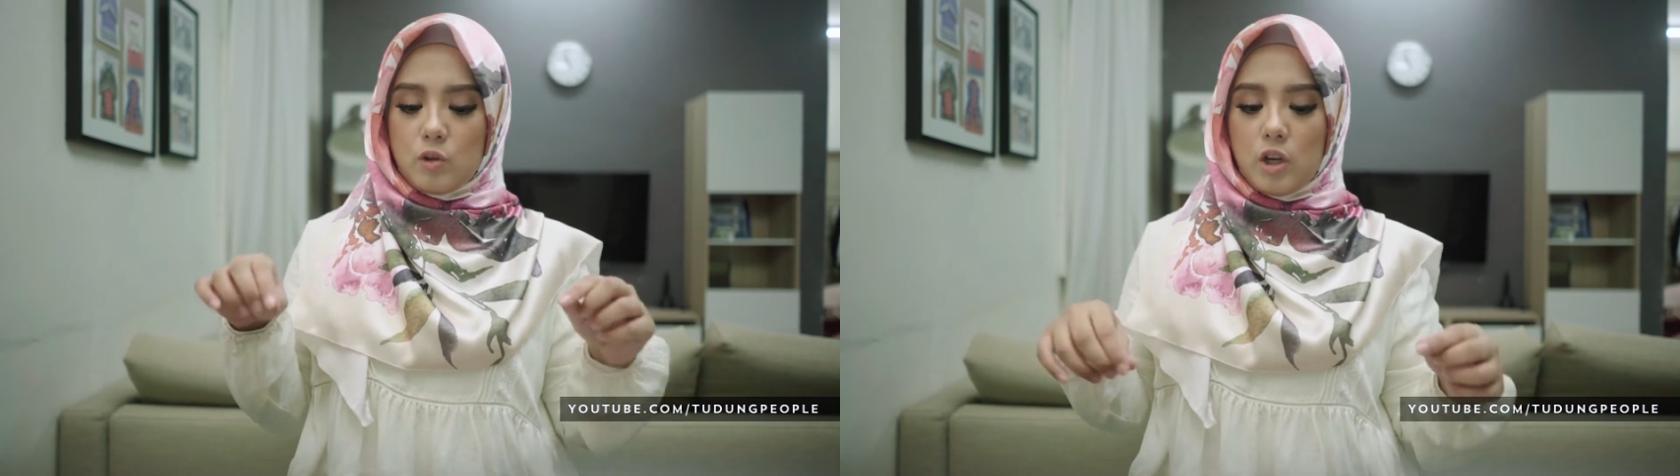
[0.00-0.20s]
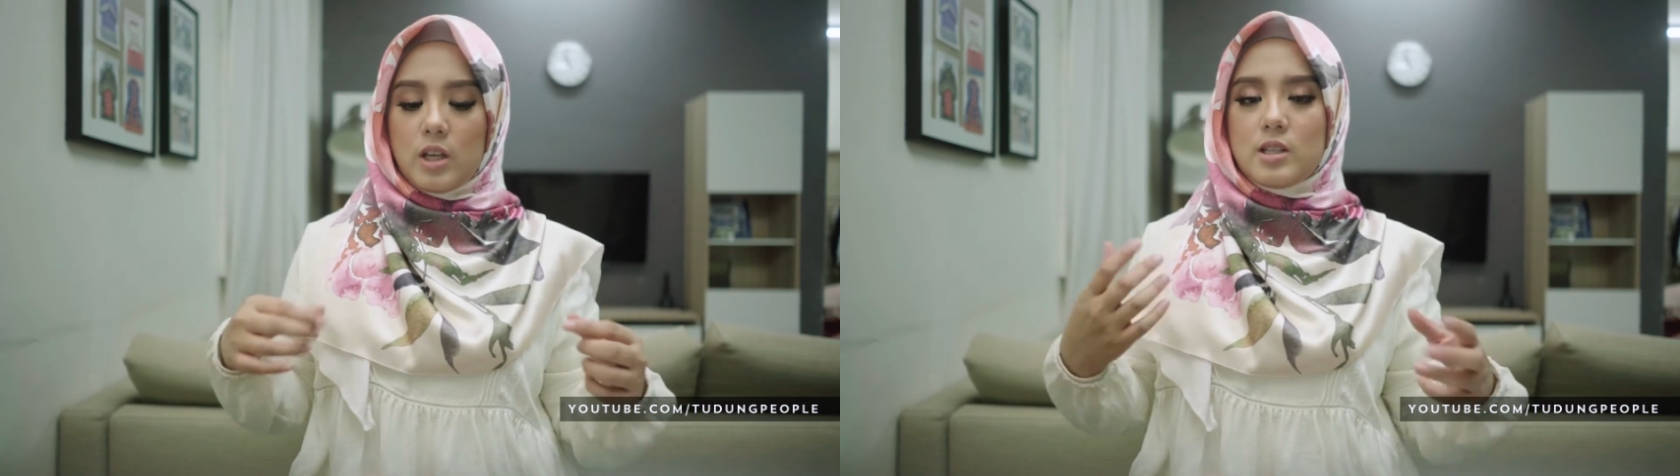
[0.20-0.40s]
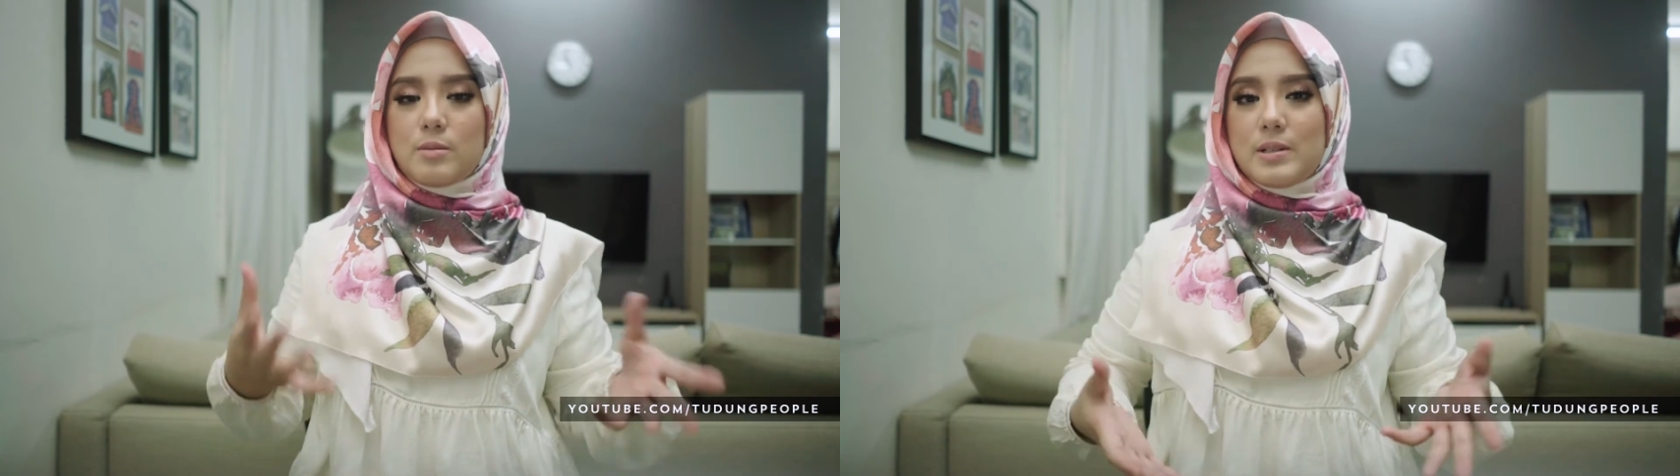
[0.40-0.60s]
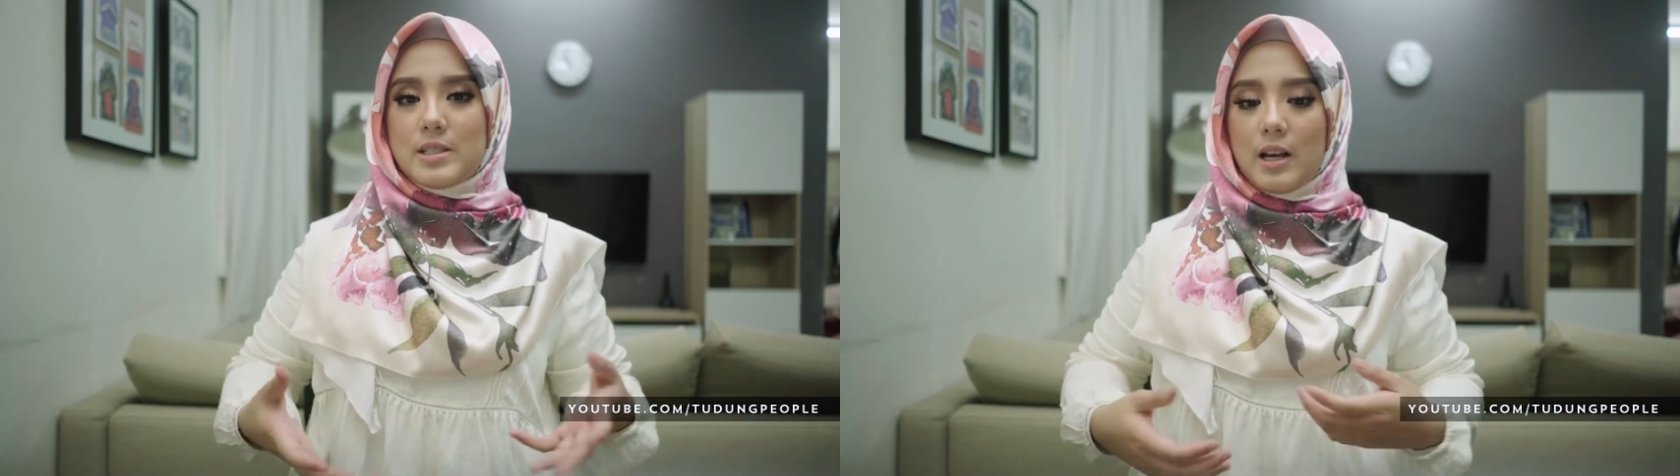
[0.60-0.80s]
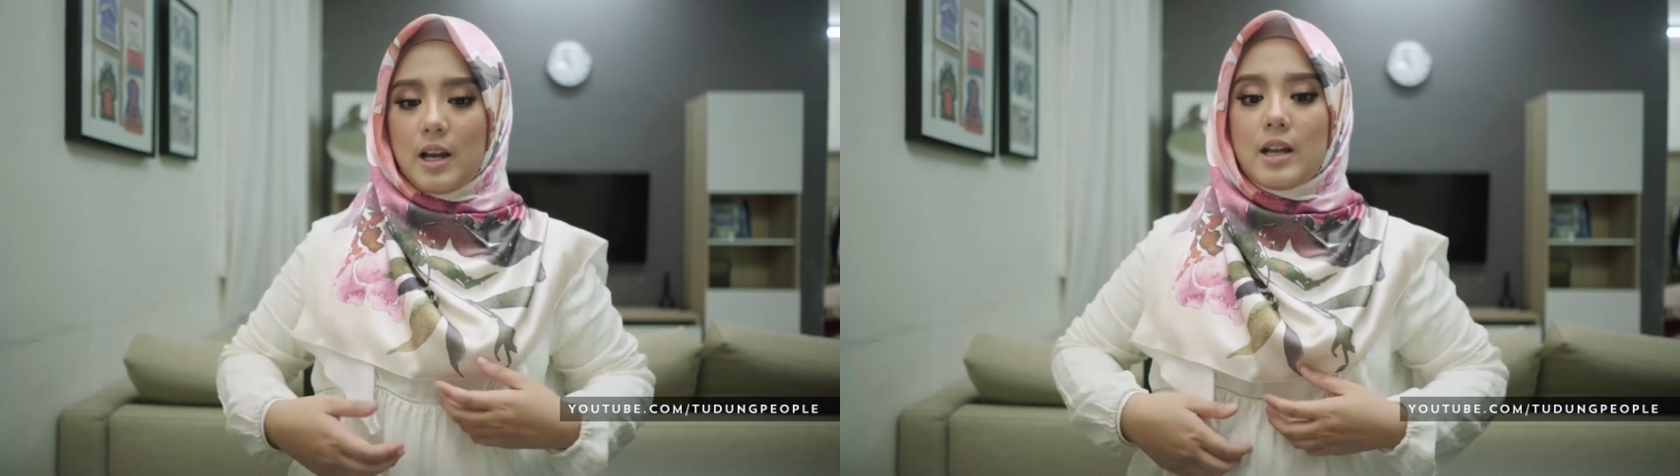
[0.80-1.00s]
So you can just
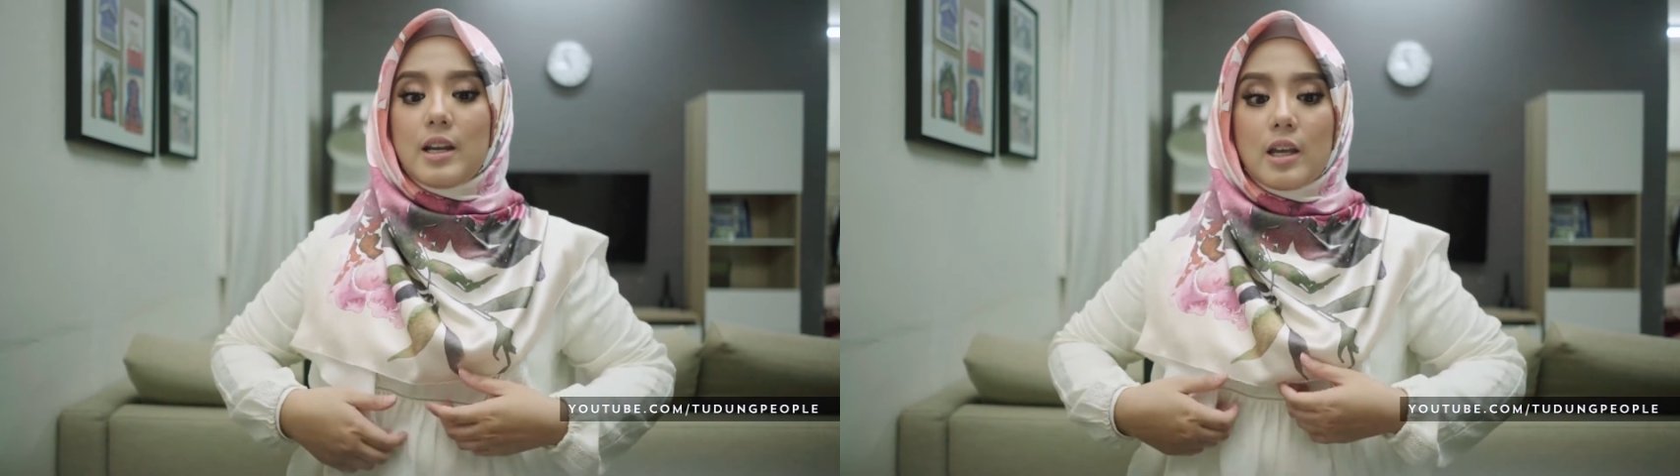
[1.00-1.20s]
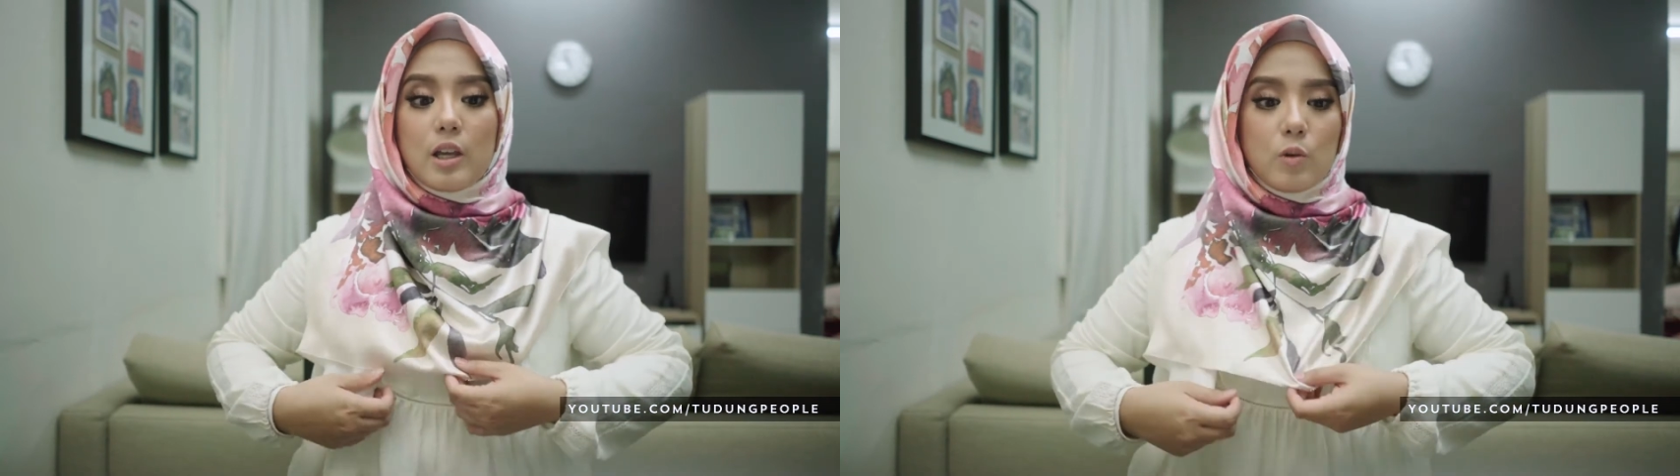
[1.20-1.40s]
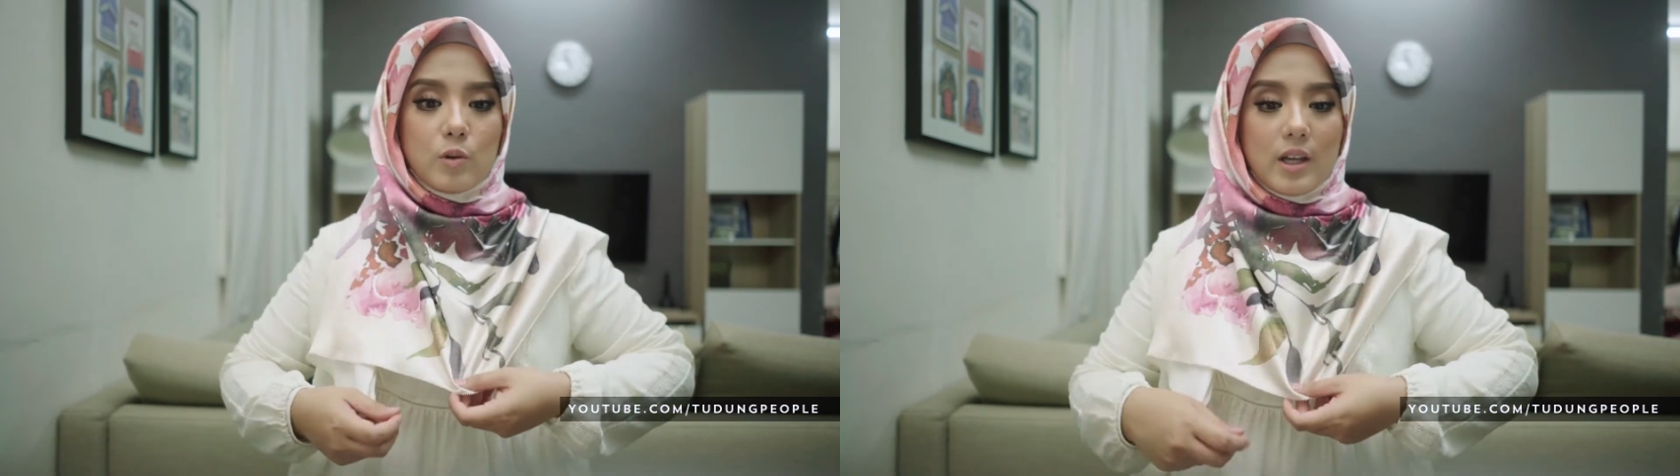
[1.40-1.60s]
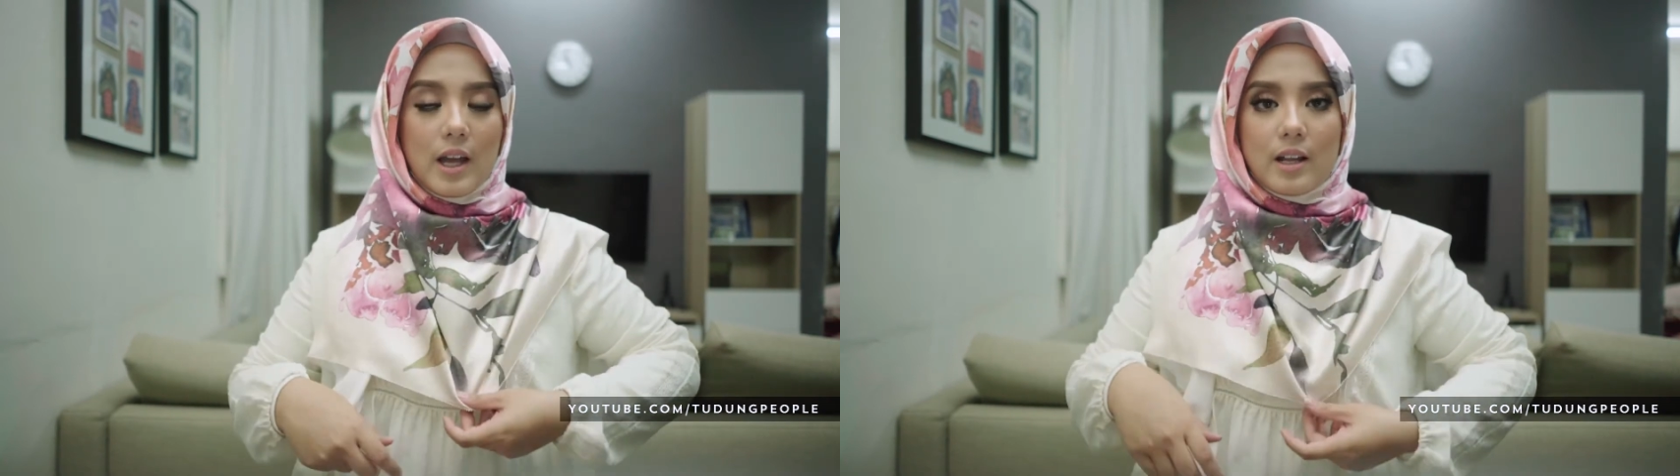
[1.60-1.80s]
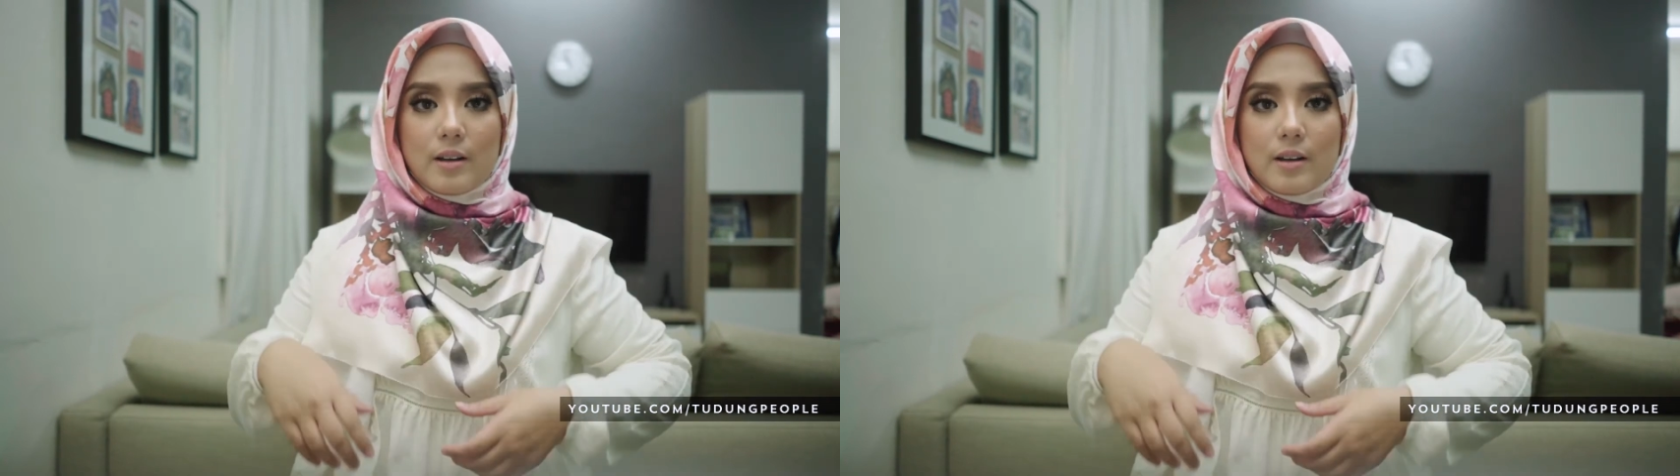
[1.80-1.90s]
besarkan and then you get